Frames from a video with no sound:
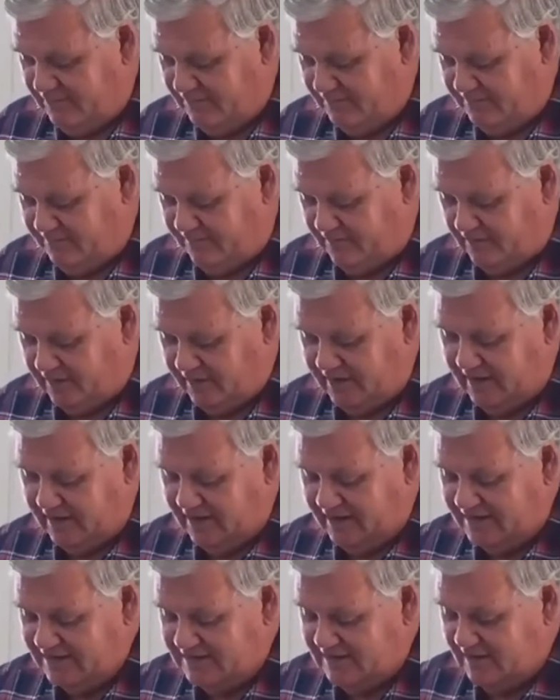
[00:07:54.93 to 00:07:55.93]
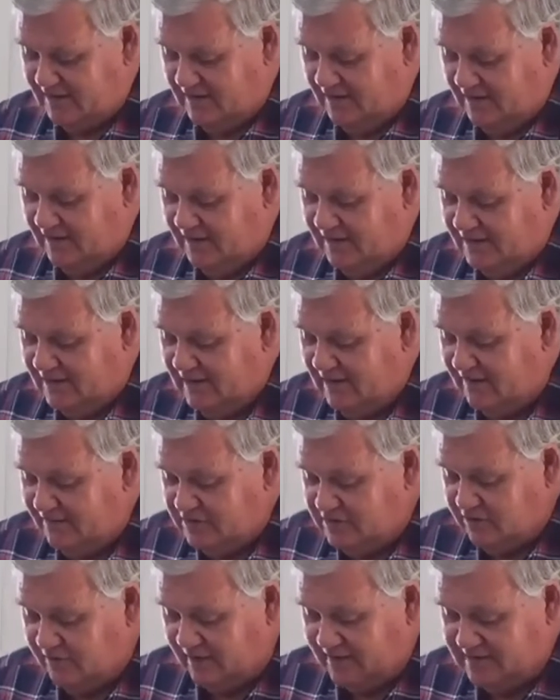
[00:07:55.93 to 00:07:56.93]
fully, it is given
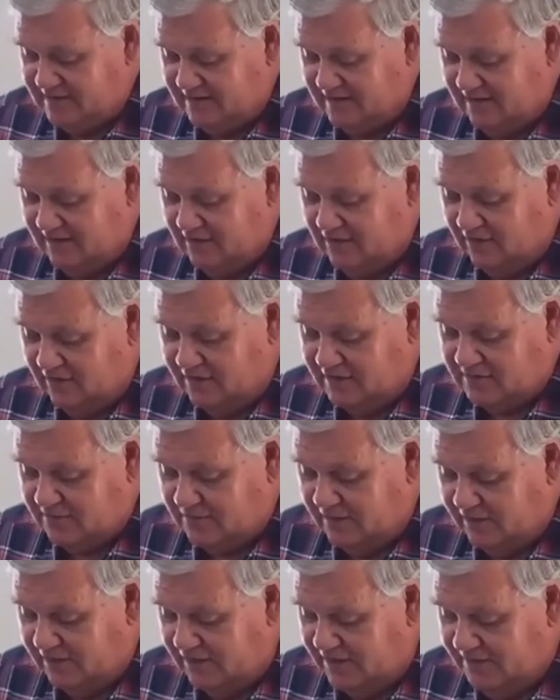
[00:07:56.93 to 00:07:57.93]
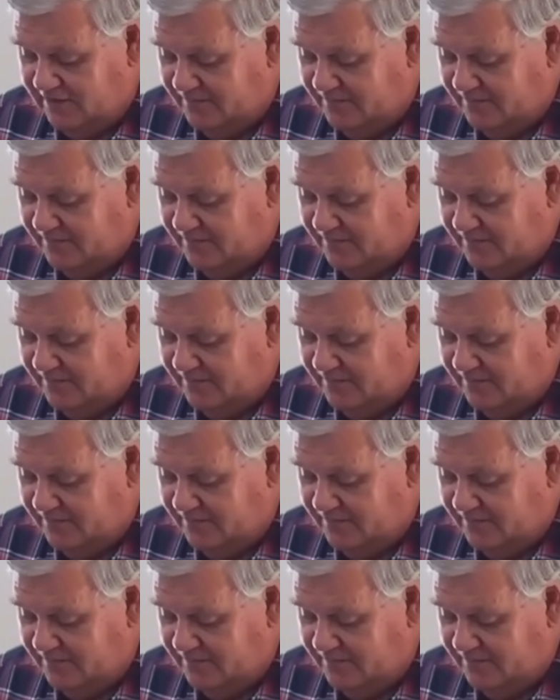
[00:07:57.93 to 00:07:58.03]
to us in God's word.